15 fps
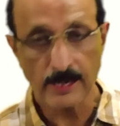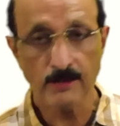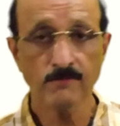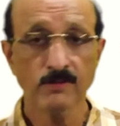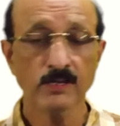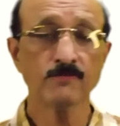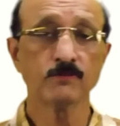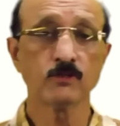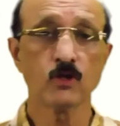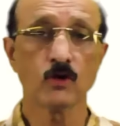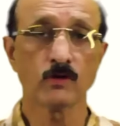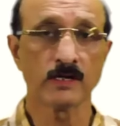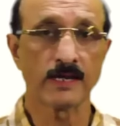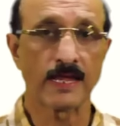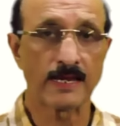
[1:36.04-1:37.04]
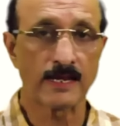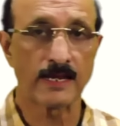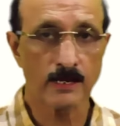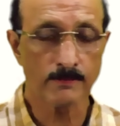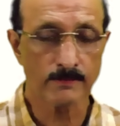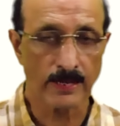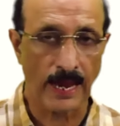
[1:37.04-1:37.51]
Even if you're an
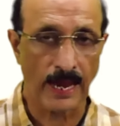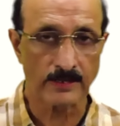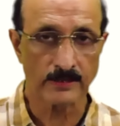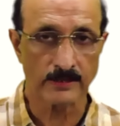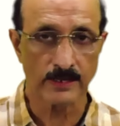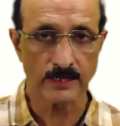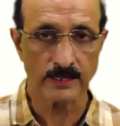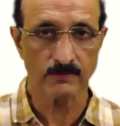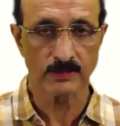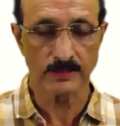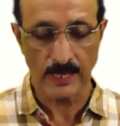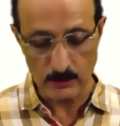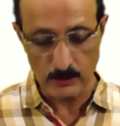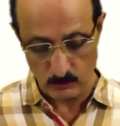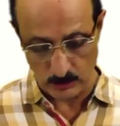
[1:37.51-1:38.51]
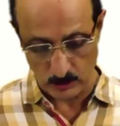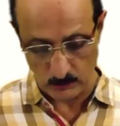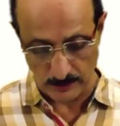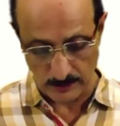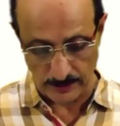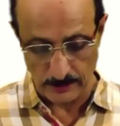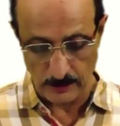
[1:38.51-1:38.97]
LLM candidate, even then you
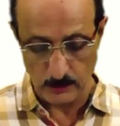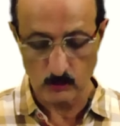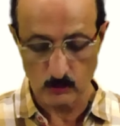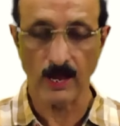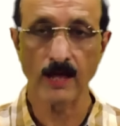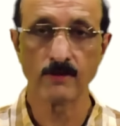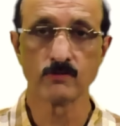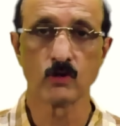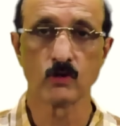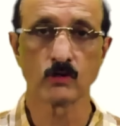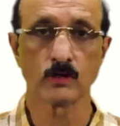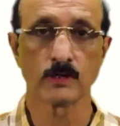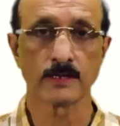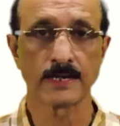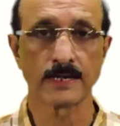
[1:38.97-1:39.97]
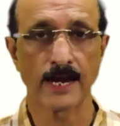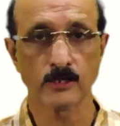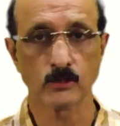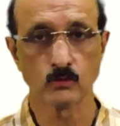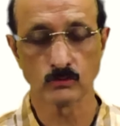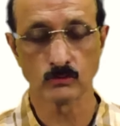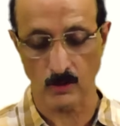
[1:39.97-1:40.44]
require to have your
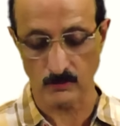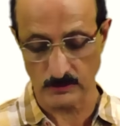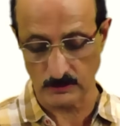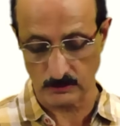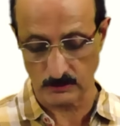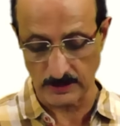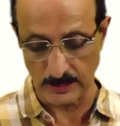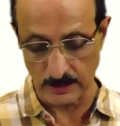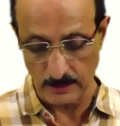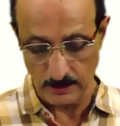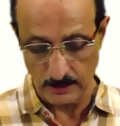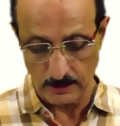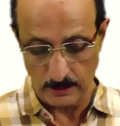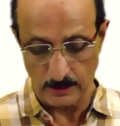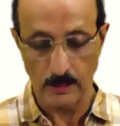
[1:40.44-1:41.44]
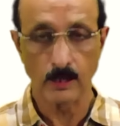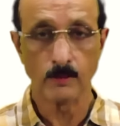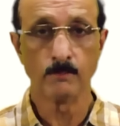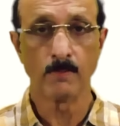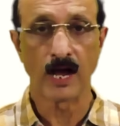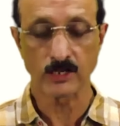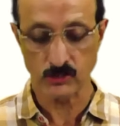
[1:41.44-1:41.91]
CLAT 2003
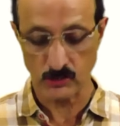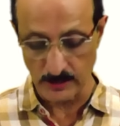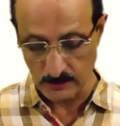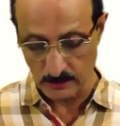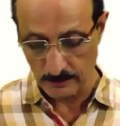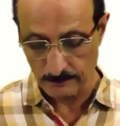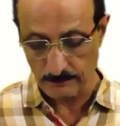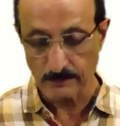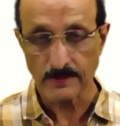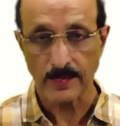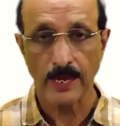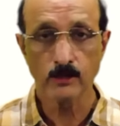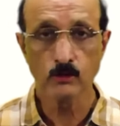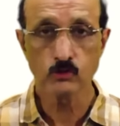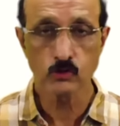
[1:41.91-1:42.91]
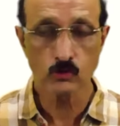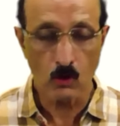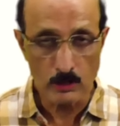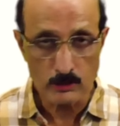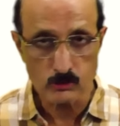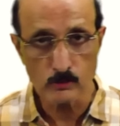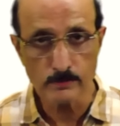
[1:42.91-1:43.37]
mark sheet. And you should
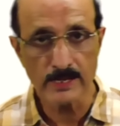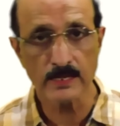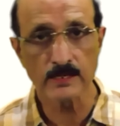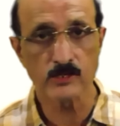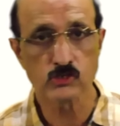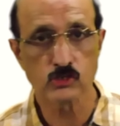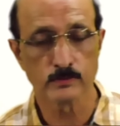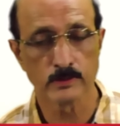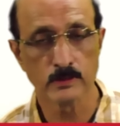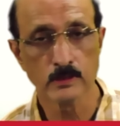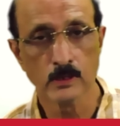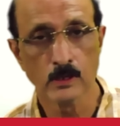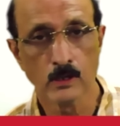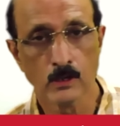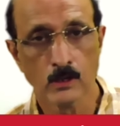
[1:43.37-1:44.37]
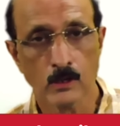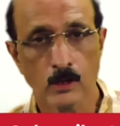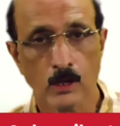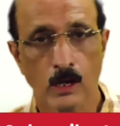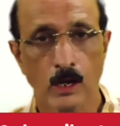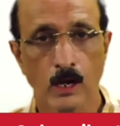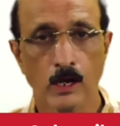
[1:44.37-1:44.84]
also be eligible
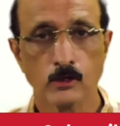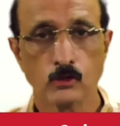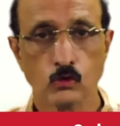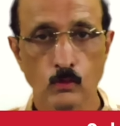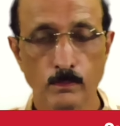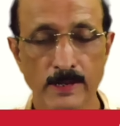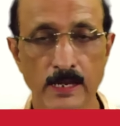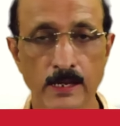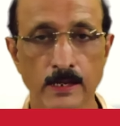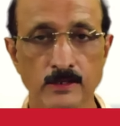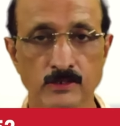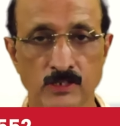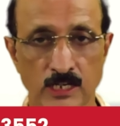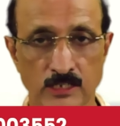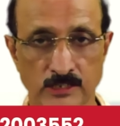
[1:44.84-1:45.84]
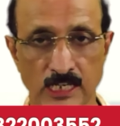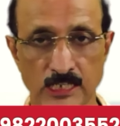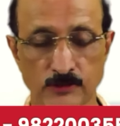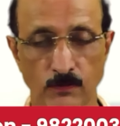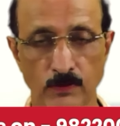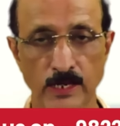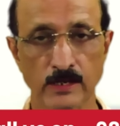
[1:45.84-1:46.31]
to be
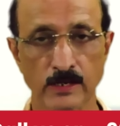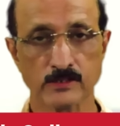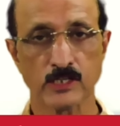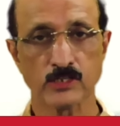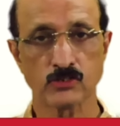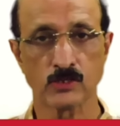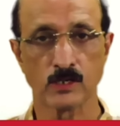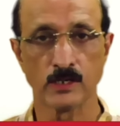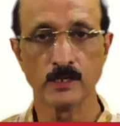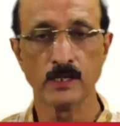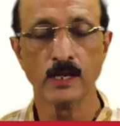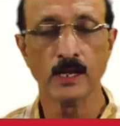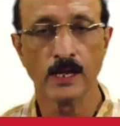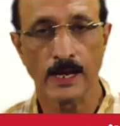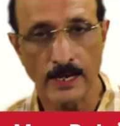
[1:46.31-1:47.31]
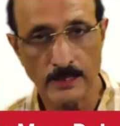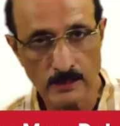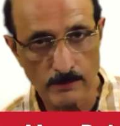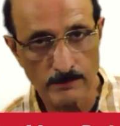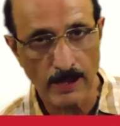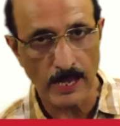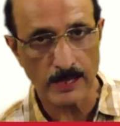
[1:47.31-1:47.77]
successfully registered in
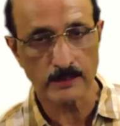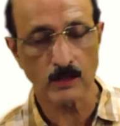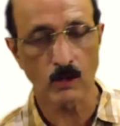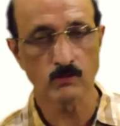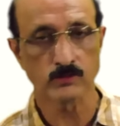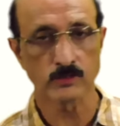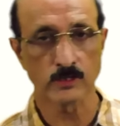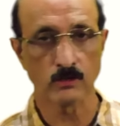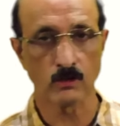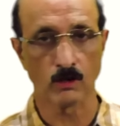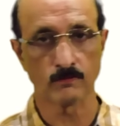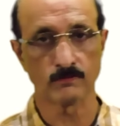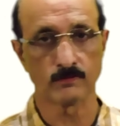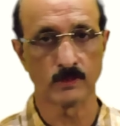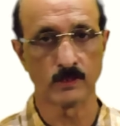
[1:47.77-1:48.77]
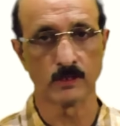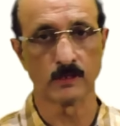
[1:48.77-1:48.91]
the Bar Council of